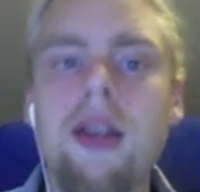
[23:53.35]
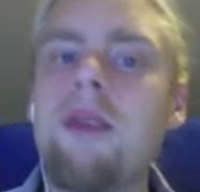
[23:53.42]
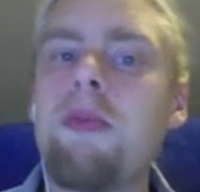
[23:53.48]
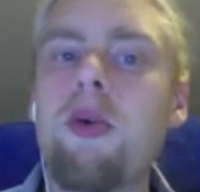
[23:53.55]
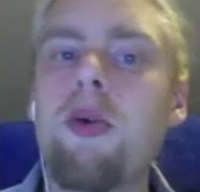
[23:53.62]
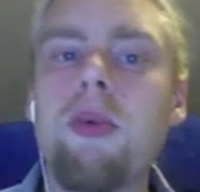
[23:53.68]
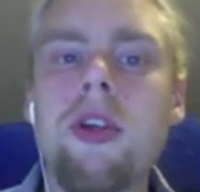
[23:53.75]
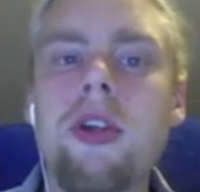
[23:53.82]
but
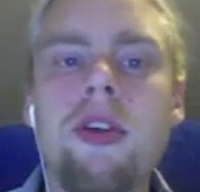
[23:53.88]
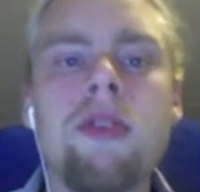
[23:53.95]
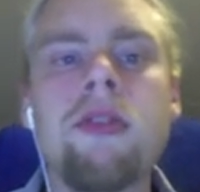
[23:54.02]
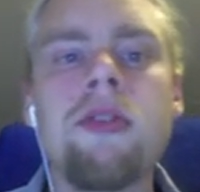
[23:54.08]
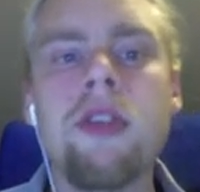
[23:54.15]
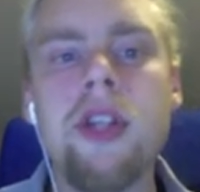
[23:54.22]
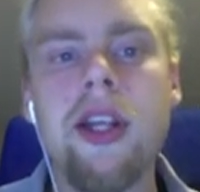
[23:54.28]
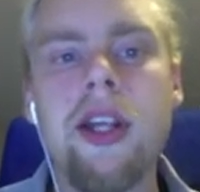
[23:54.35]
we don't
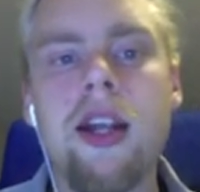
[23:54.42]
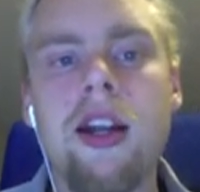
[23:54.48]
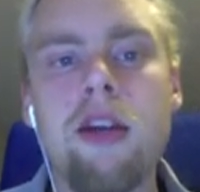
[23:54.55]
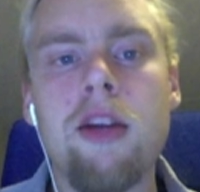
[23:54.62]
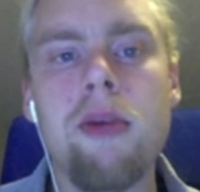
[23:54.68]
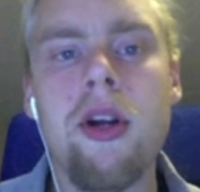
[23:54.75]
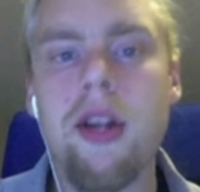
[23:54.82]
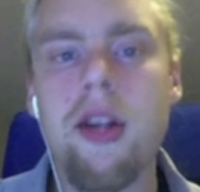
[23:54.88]
really care
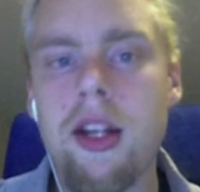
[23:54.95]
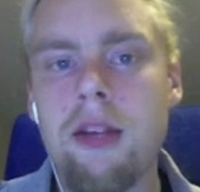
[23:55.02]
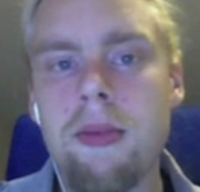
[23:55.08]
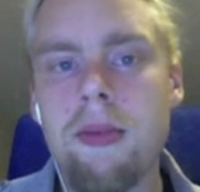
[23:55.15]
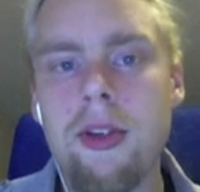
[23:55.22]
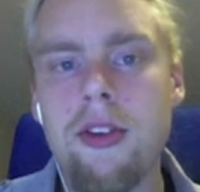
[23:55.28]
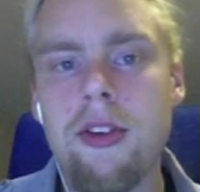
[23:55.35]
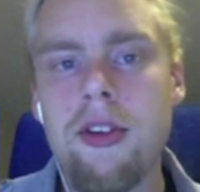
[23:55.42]
about
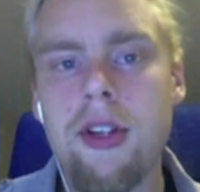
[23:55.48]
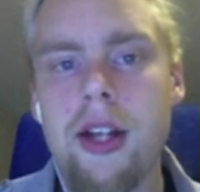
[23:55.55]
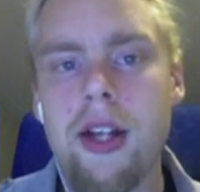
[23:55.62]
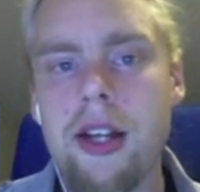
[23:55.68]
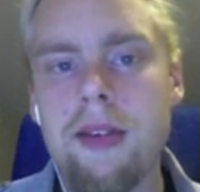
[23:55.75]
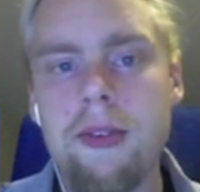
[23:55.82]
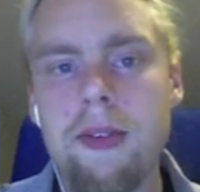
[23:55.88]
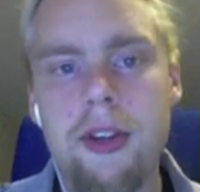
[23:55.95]
enemies
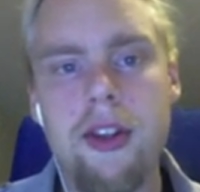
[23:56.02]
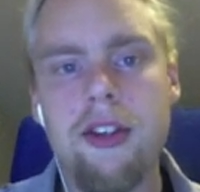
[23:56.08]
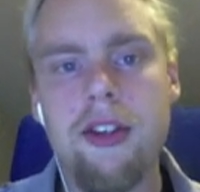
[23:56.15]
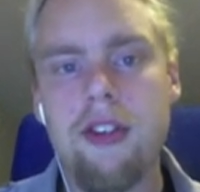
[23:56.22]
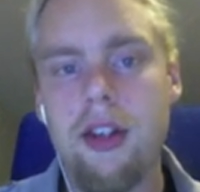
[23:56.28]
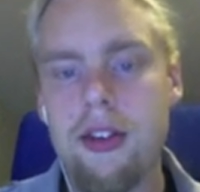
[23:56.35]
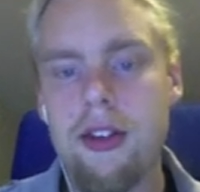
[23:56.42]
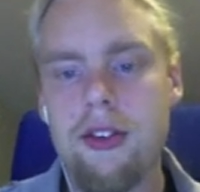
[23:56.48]
colliding with each
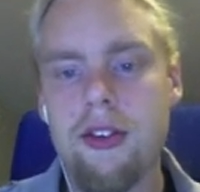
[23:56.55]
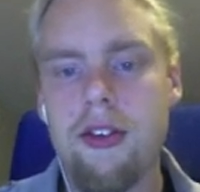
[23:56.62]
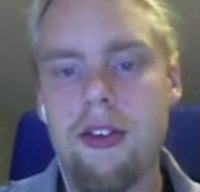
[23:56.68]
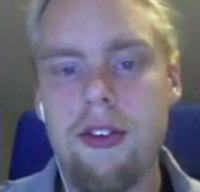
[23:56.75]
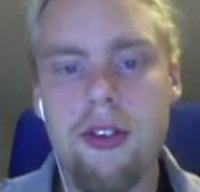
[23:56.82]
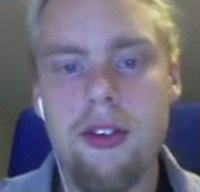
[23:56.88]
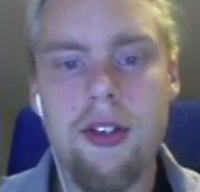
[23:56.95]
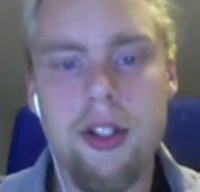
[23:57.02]
other and
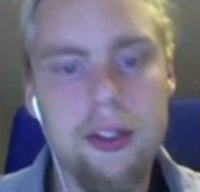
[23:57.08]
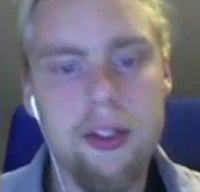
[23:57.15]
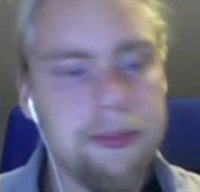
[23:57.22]
so on.